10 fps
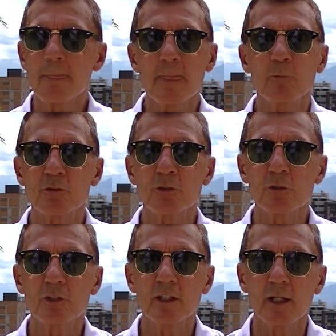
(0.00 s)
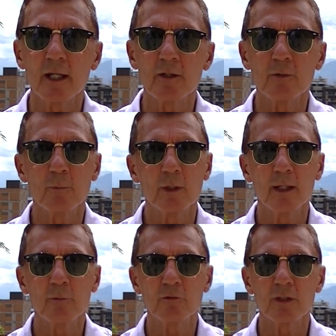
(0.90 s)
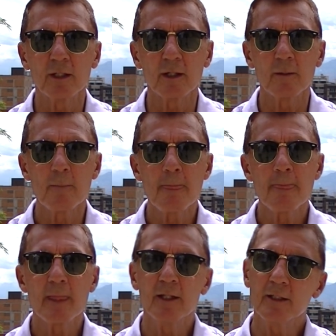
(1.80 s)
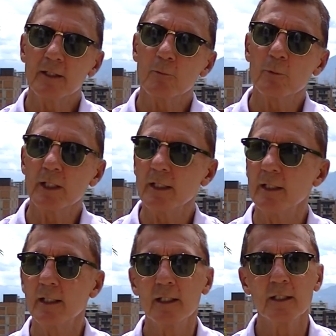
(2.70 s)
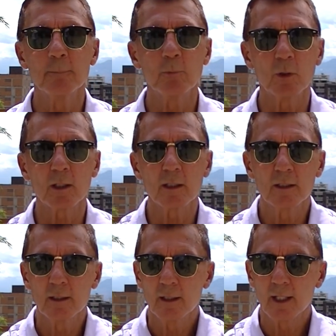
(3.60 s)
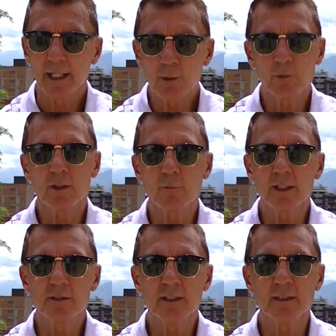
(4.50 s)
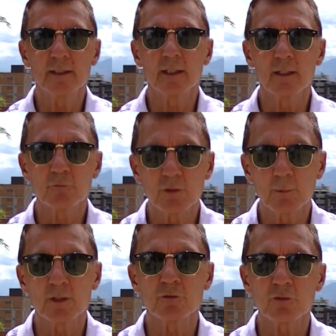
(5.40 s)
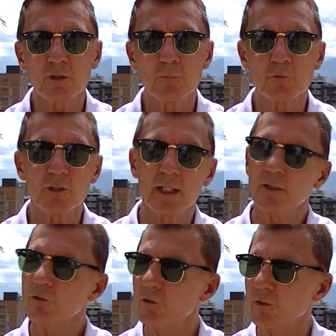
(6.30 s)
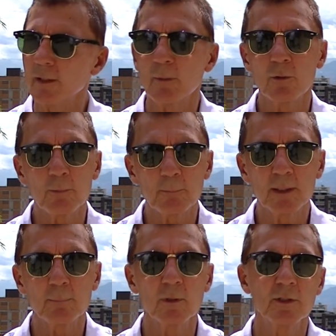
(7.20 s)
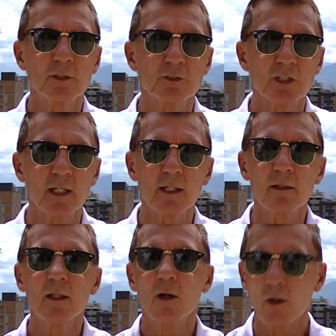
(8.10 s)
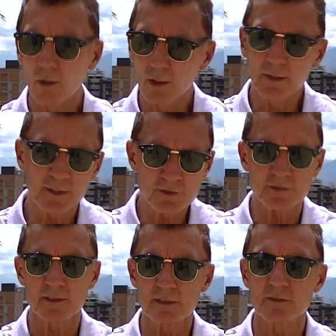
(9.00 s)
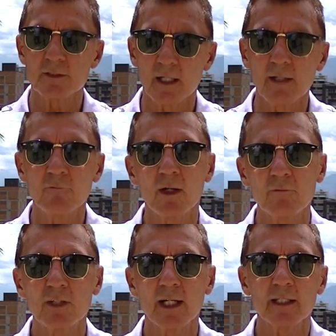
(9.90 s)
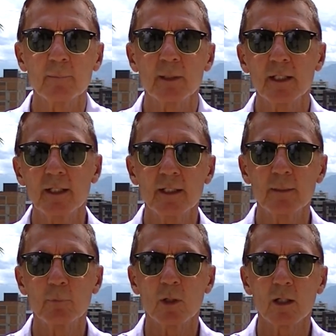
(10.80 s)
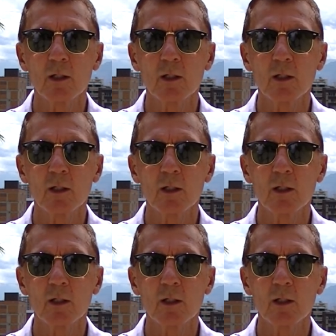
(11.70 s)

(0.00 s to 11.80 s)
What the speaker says: There was 1,300 when I was in there. Now you're going to read in the book, I go into great detail of some of the circumstances, the amount of people in the jail. All of this is I've documented in the book.